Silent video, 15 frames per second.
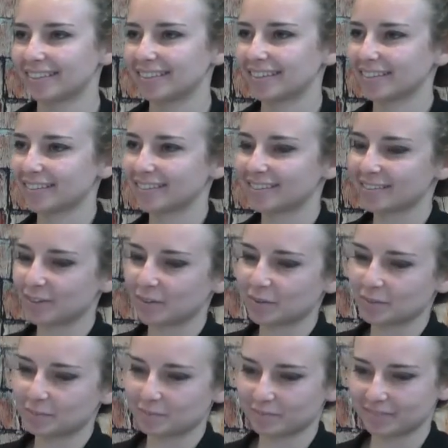Yes.
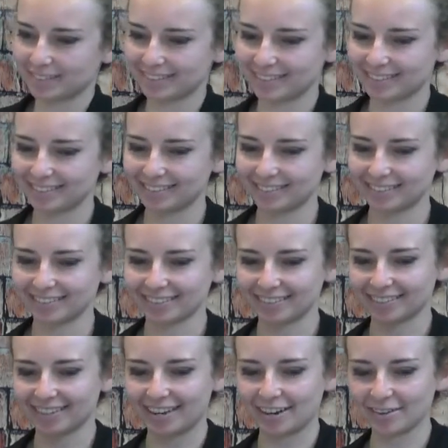So
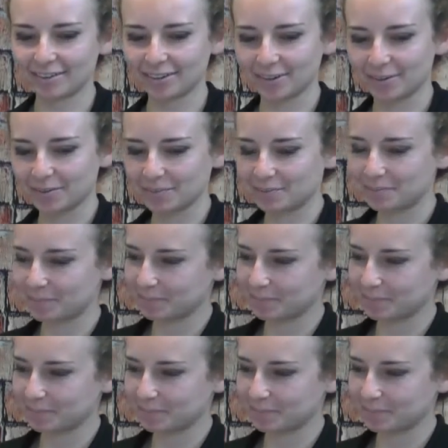let the cow go,